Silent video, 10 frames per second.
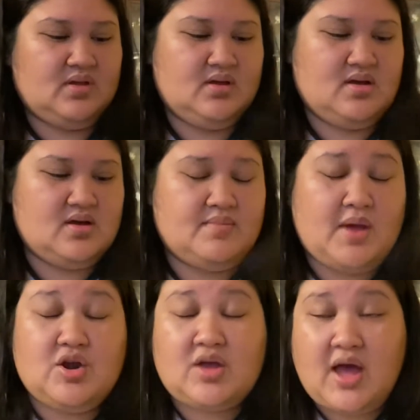Um, I
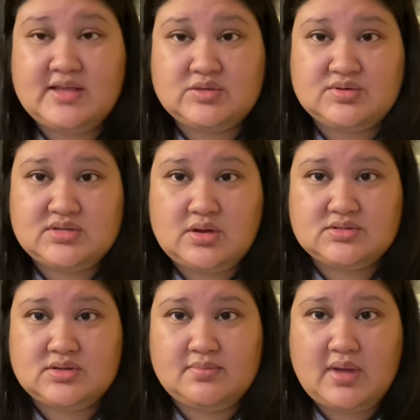heard Costco sells
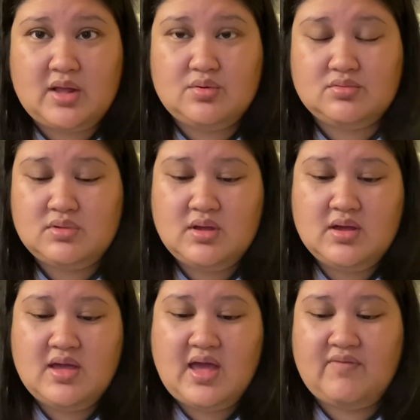them. I don't
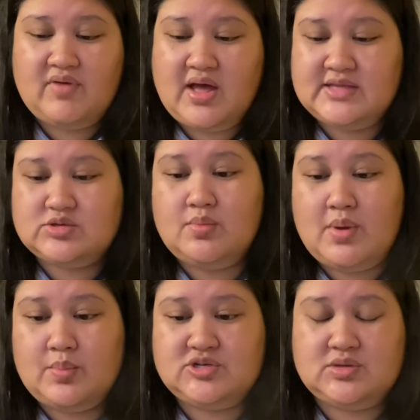have a Costco
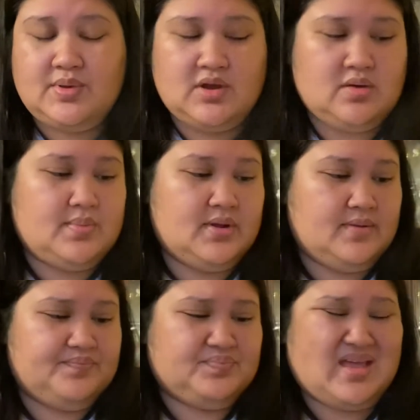membership here, but
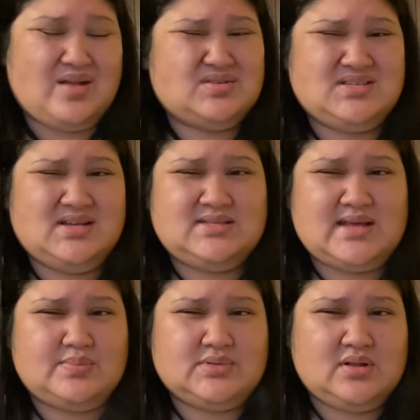um, I don't see it
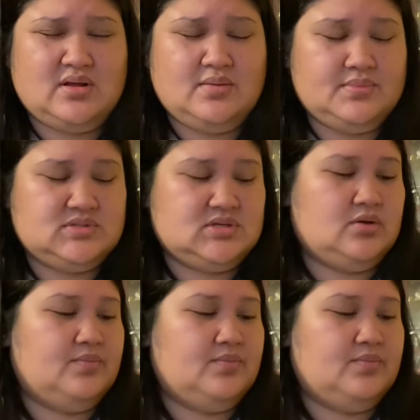Sam's Club. So